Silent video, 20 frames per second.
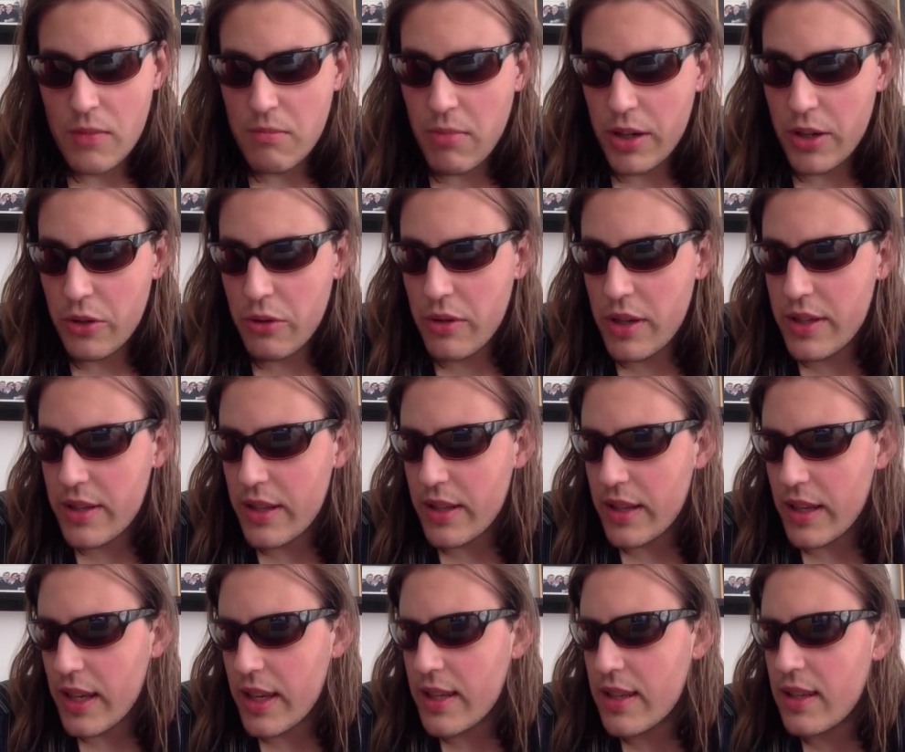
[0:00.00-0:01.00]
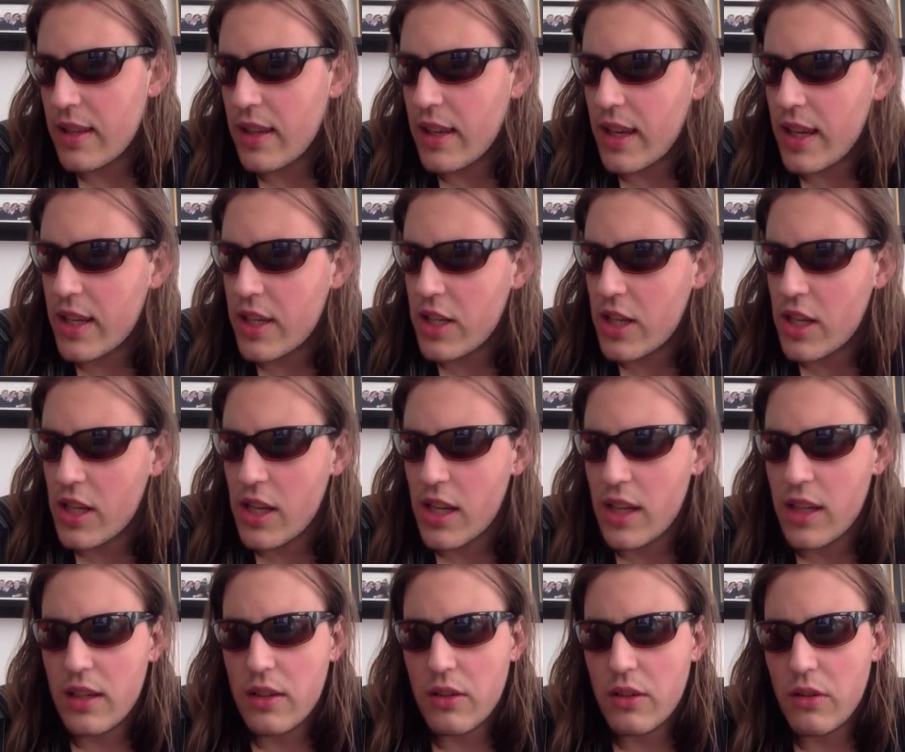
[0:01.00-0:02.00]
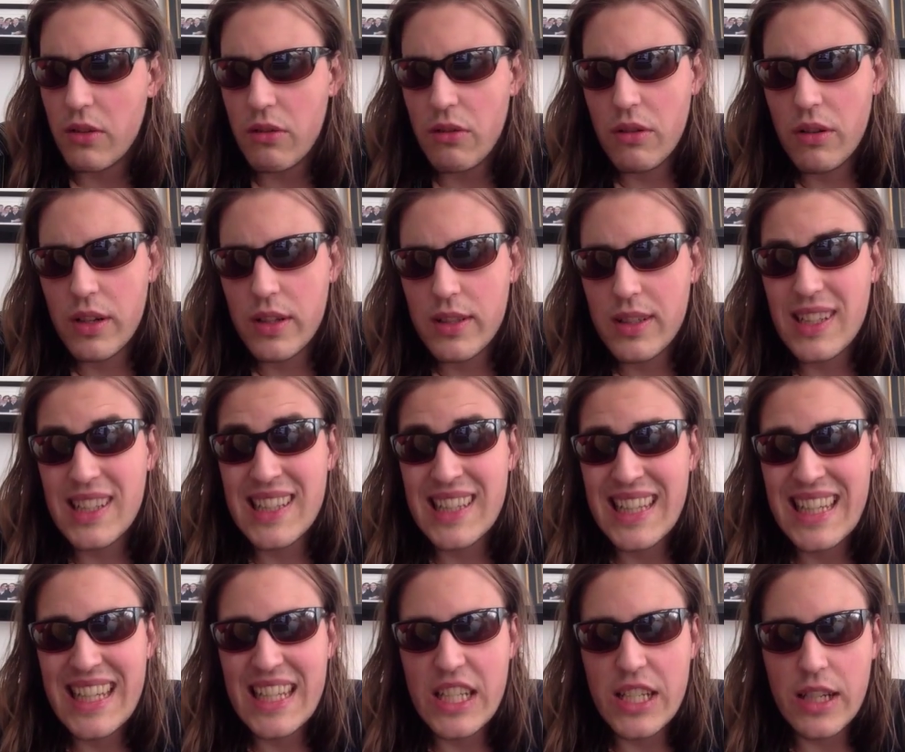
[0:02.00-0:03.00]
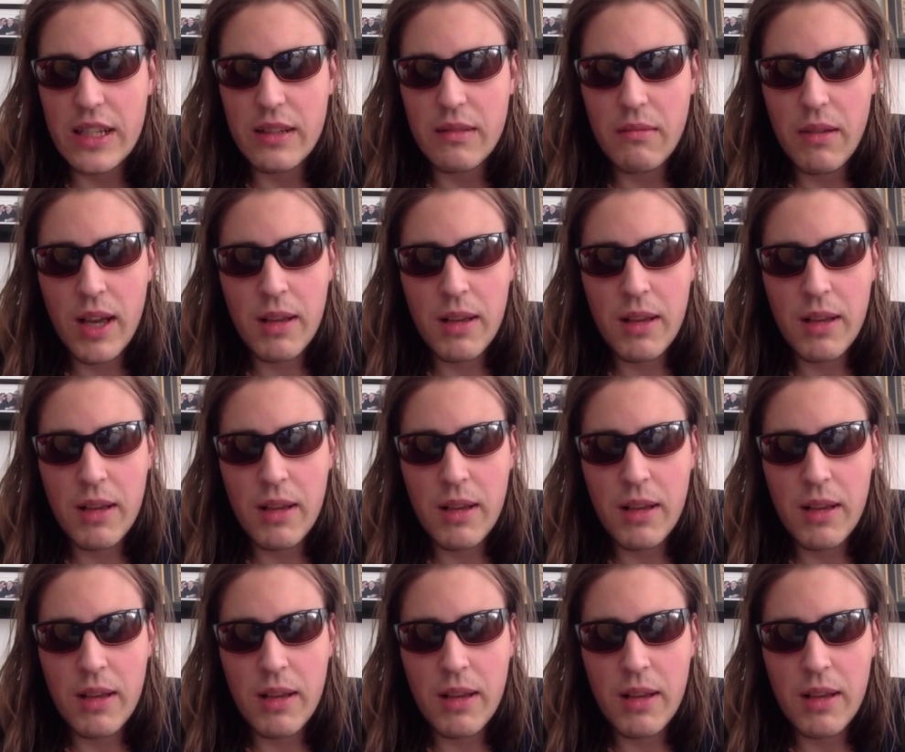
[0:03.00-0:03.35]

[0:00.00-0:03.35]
But who is it? Is it Ichiji or is it Niji?